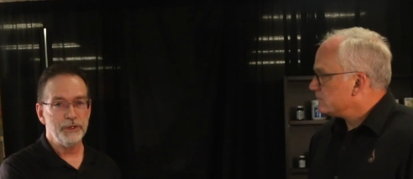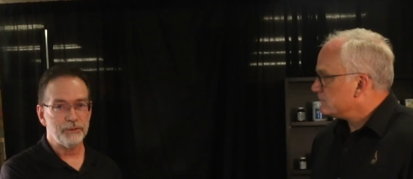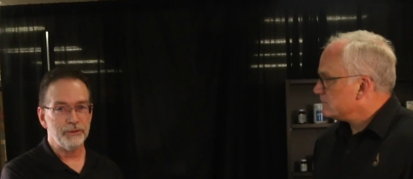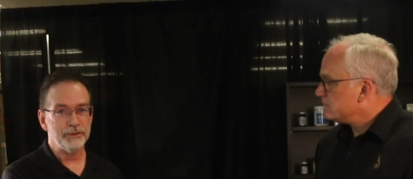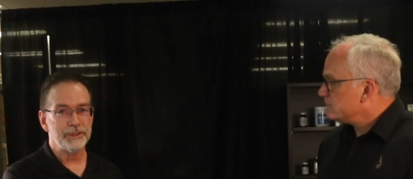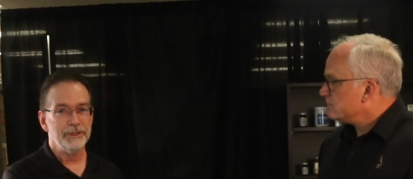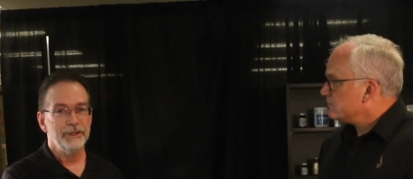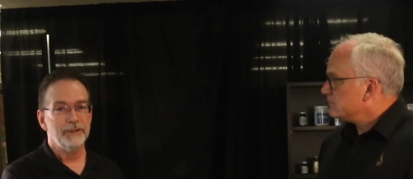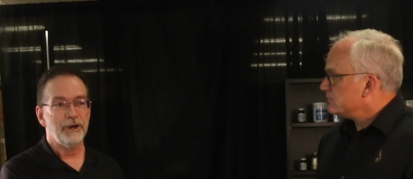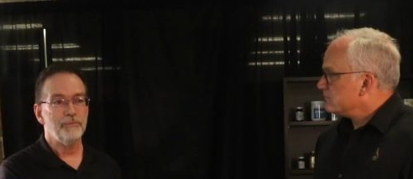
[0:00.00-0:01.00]
Speaker 1: minerals,
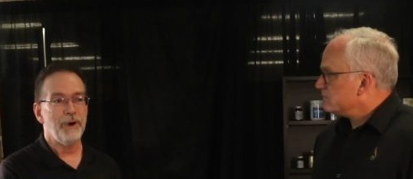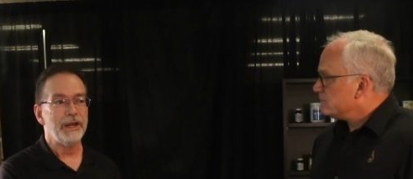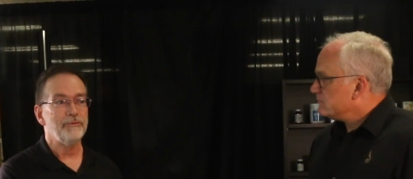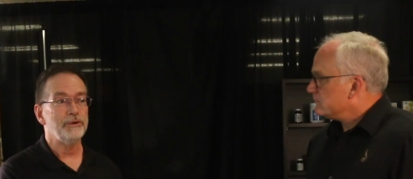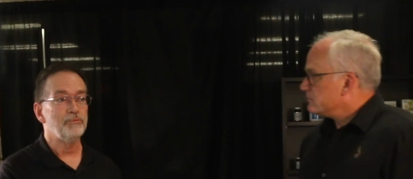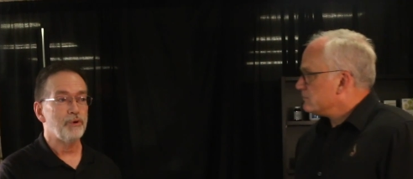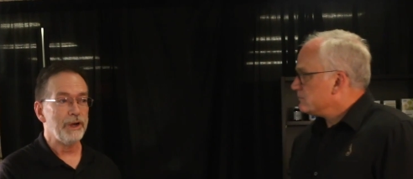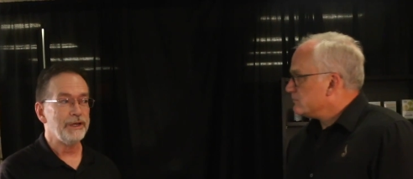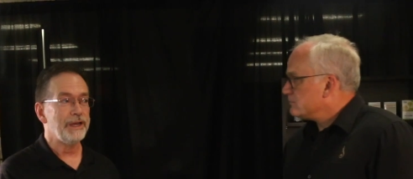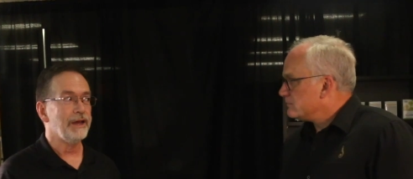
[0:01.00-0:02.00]
our body will
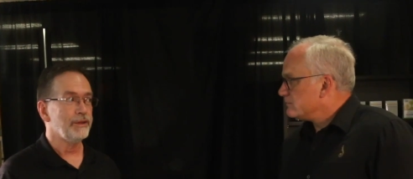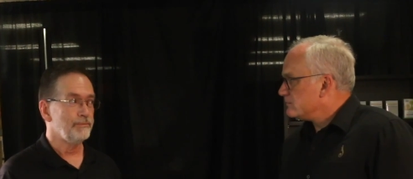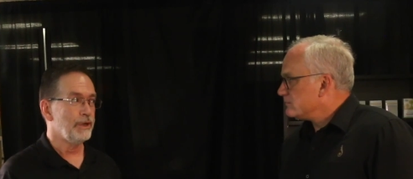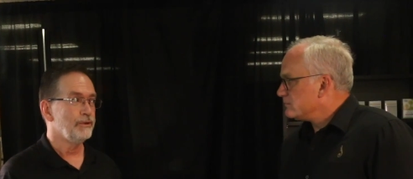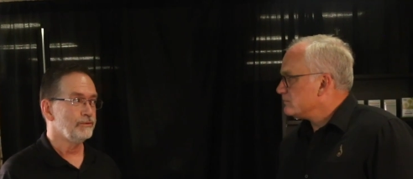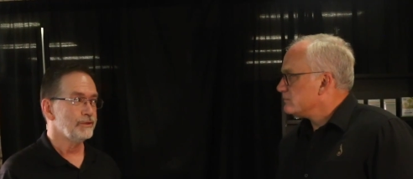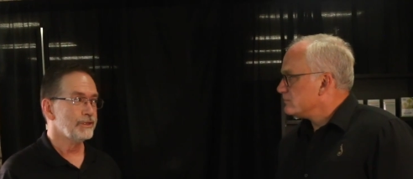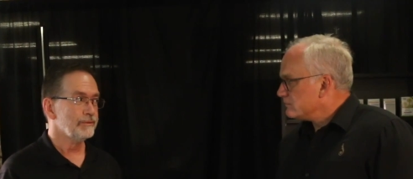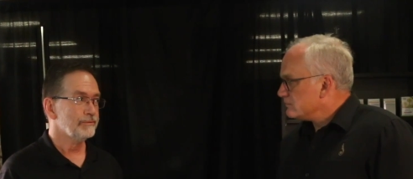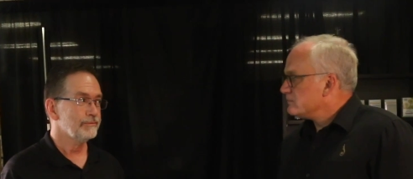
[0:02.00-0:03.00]
break down the
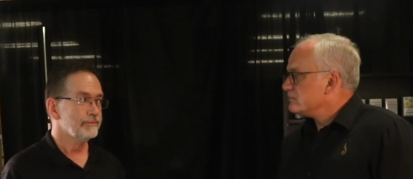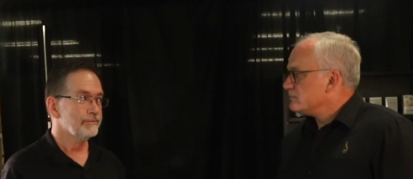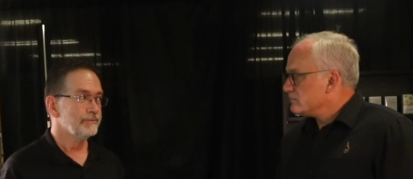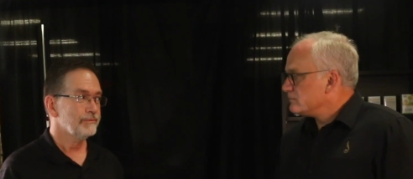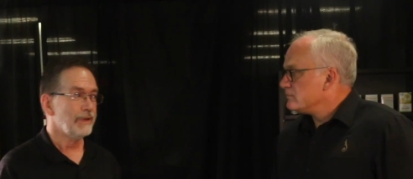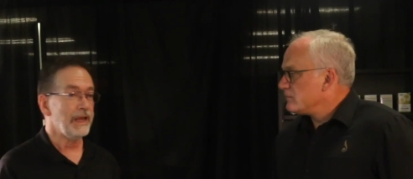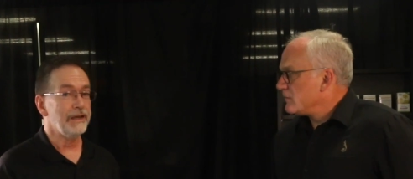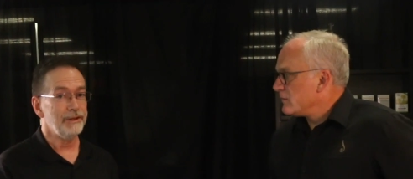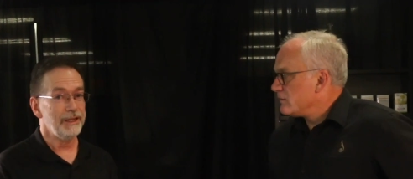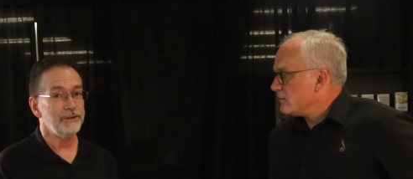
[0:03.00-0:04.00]
bones.
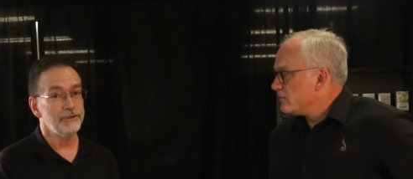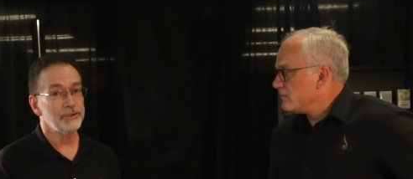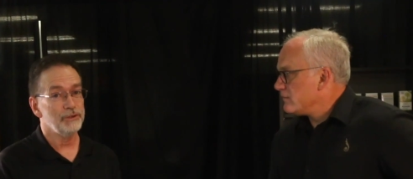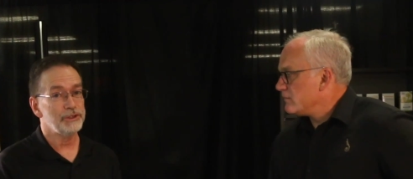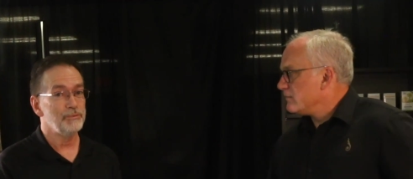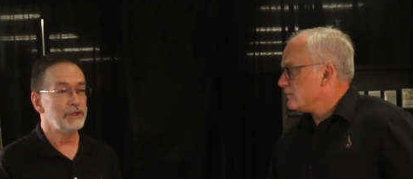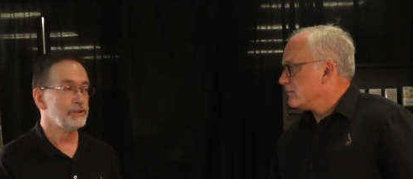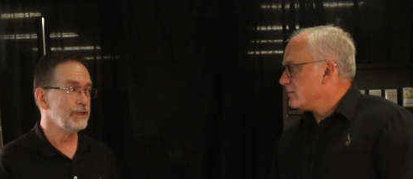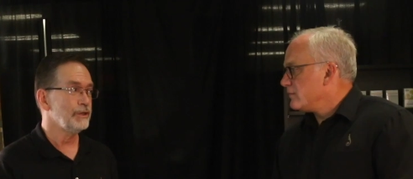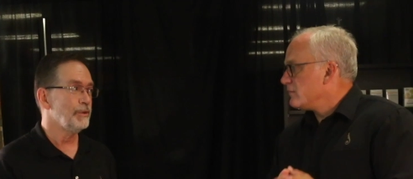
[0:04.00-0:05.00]
And, and there's only so
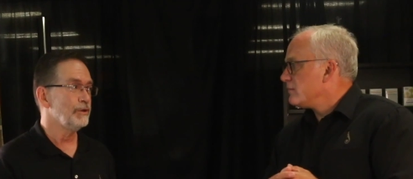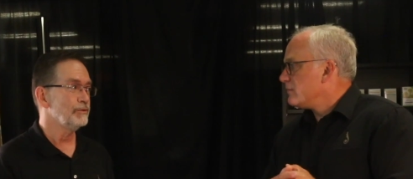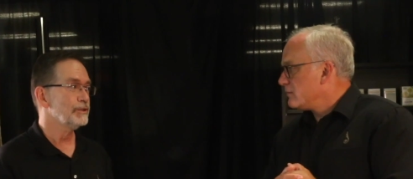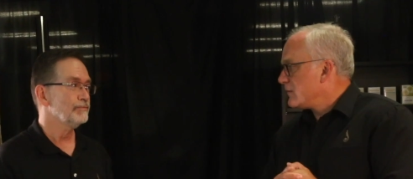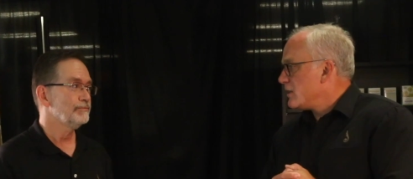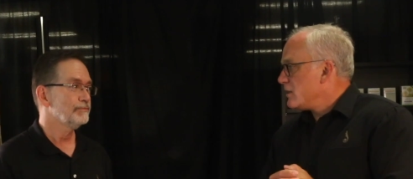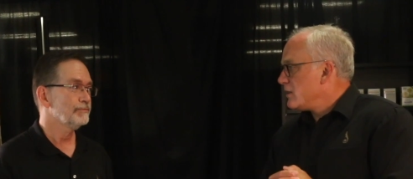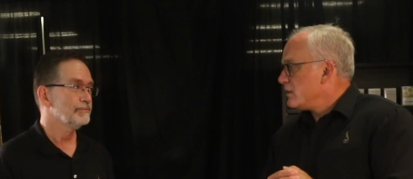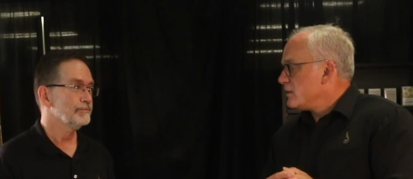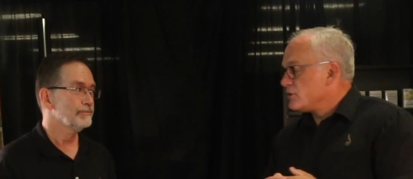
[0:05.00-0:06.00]
much in the bones.
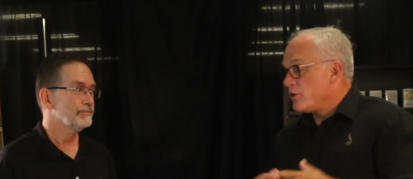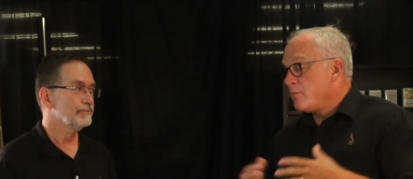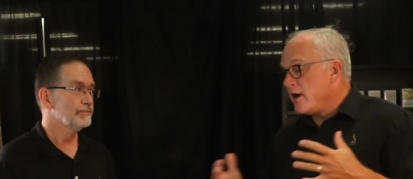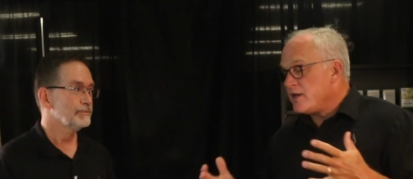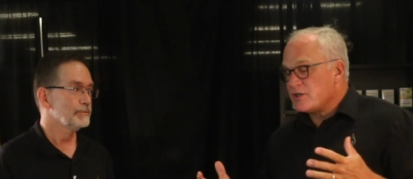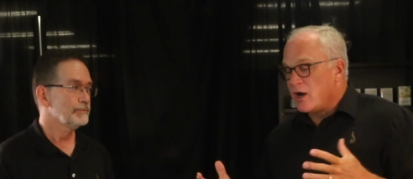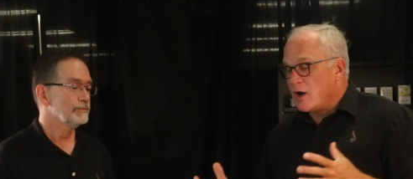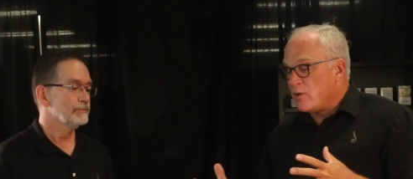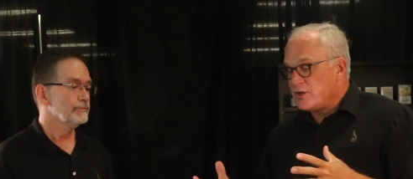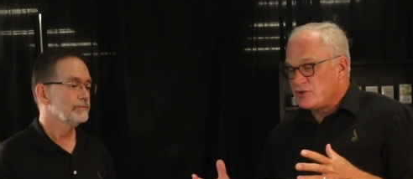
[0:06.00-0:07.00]
Speaker 2: So the body is
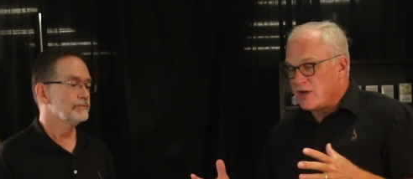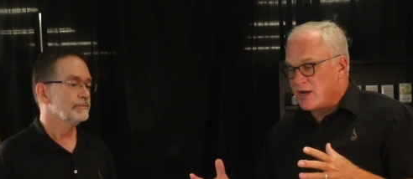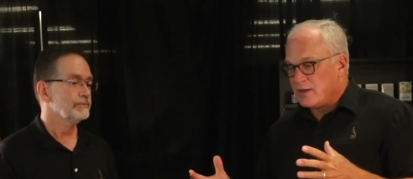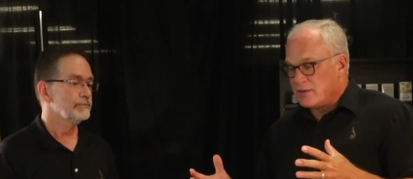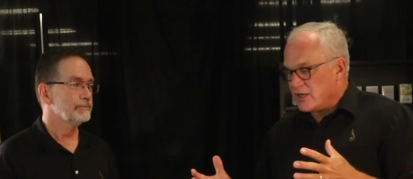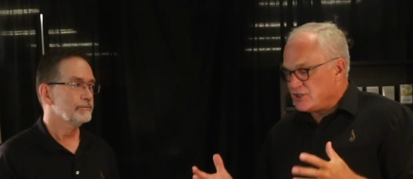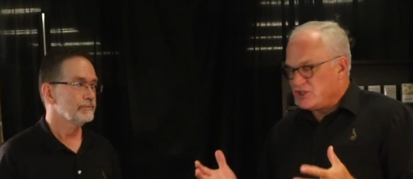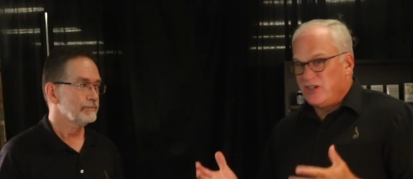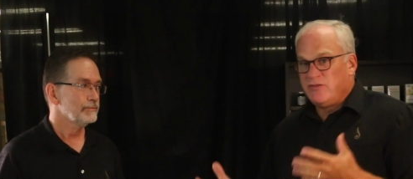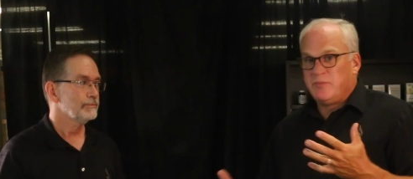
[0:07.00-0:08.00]
always trying to
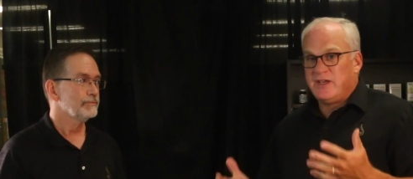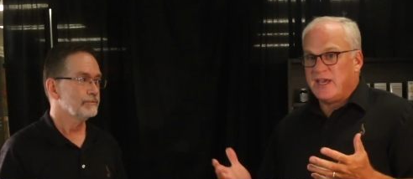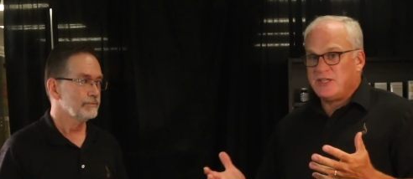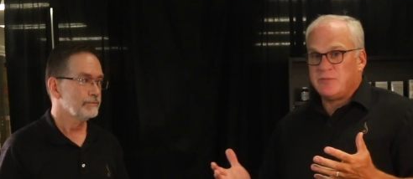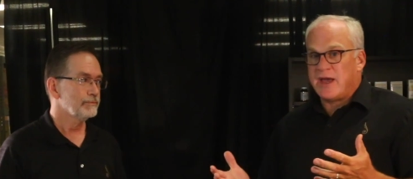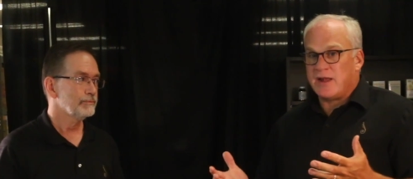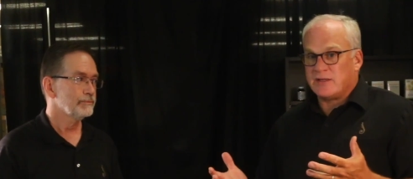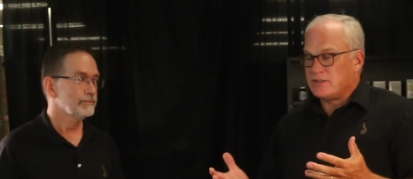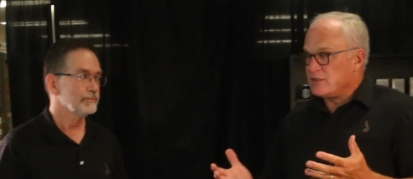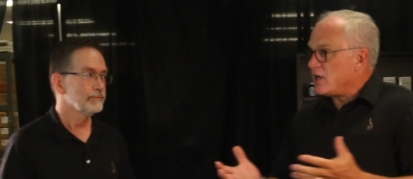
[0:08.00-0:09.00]
achieve pH
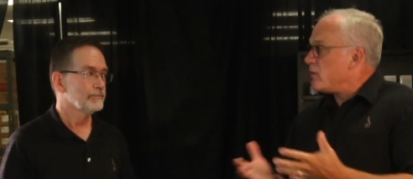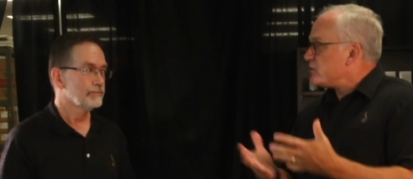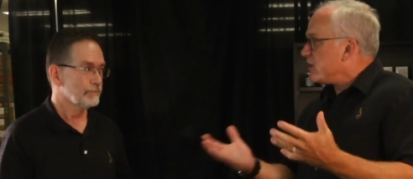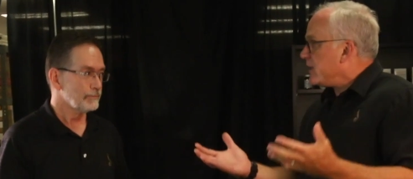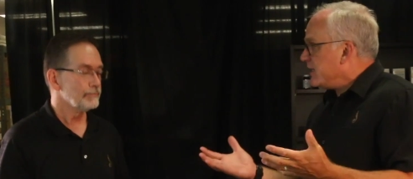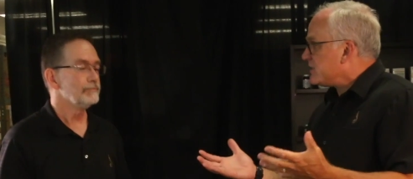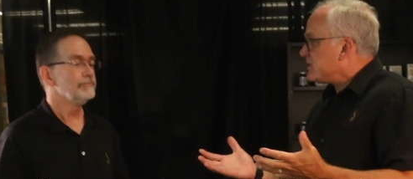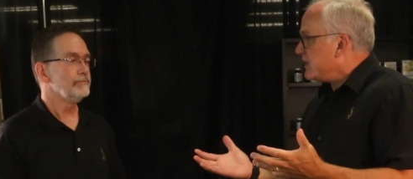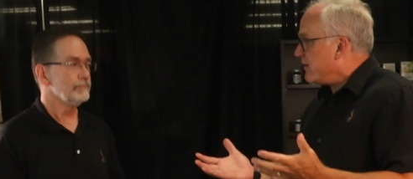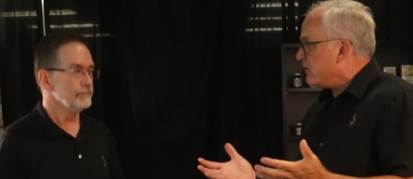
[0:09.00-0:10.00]
balance. It's always trying to get
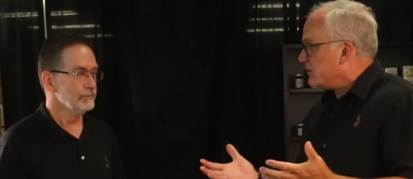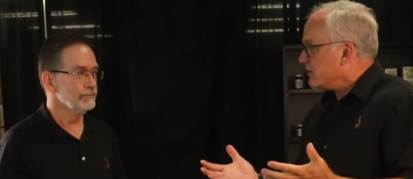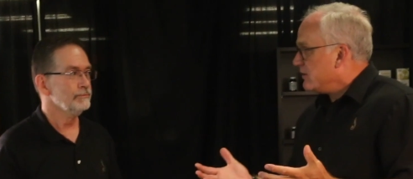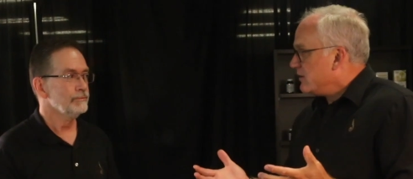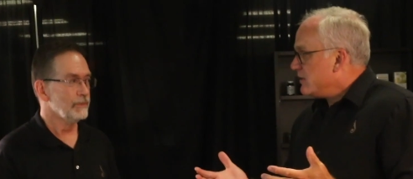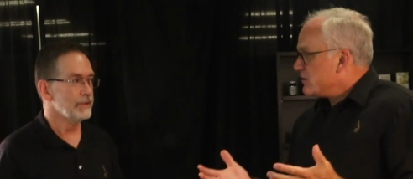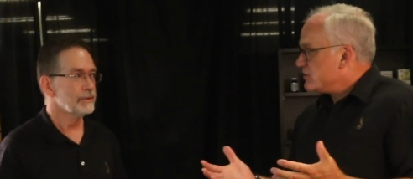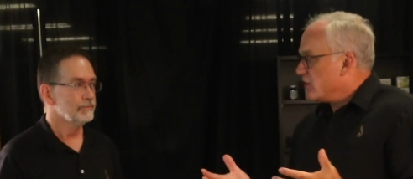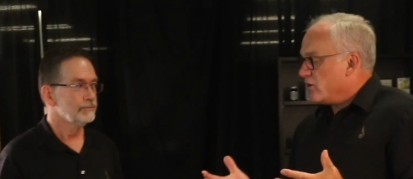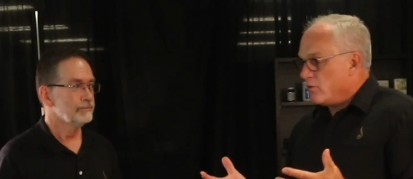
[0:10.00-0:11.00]
seven. Mm-hmm. Yes.
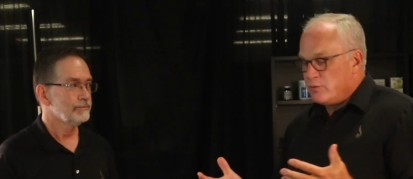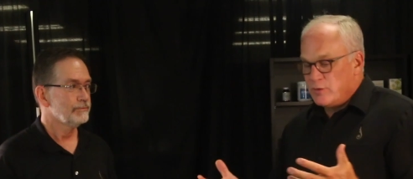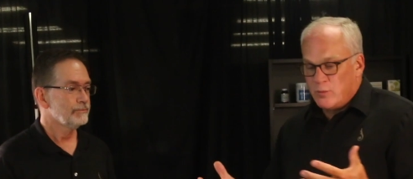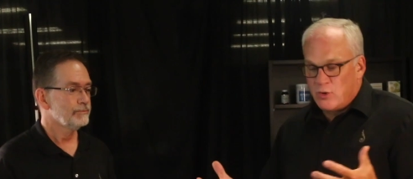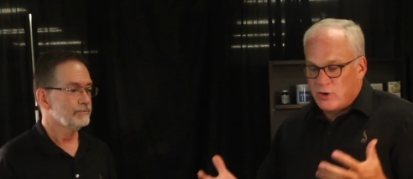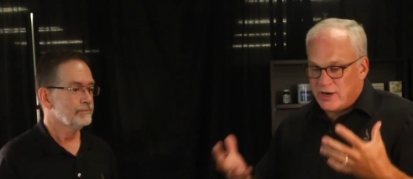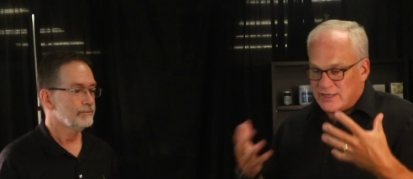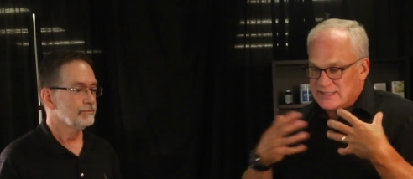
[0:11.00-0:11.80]
So the more